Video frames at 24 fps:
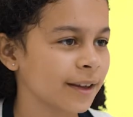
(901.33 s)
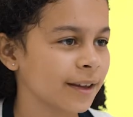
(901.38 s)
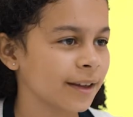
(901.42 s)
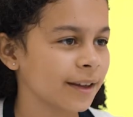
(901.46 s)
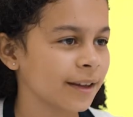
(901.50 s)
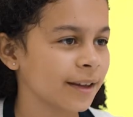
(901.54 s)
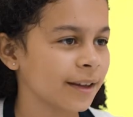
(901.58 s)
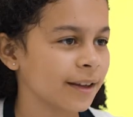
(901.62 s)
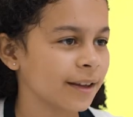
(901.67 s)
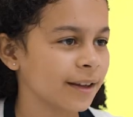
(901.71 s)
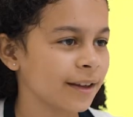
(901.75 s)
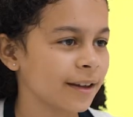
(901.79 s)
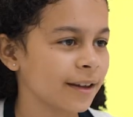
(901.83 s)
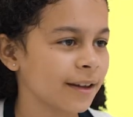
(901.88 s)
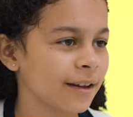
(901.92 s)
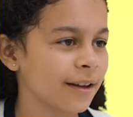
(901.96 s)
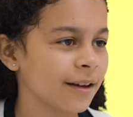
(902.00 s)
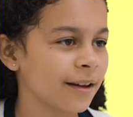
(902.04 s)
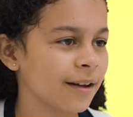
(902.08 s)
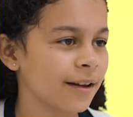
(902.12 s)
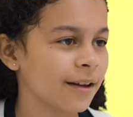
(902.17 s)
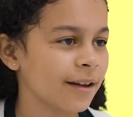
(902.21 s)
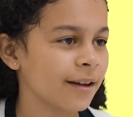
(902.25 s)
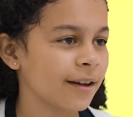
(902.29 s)

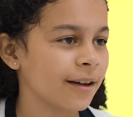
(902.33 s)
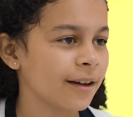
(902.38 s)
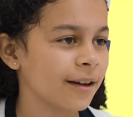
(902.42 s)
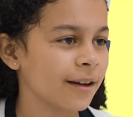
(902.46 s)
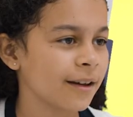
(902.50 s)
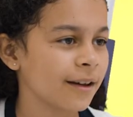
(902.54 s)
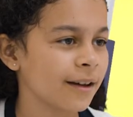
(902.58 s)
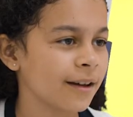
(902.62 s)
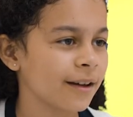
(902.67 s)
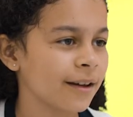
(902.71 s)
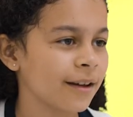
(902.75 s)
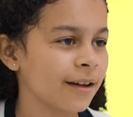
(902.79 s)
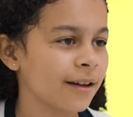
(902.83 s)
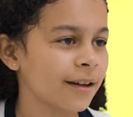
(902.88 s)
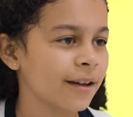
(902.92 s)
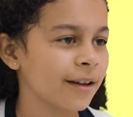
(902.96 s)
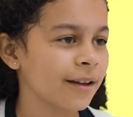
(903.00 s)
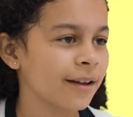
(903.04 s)
No one is speaking in this clip.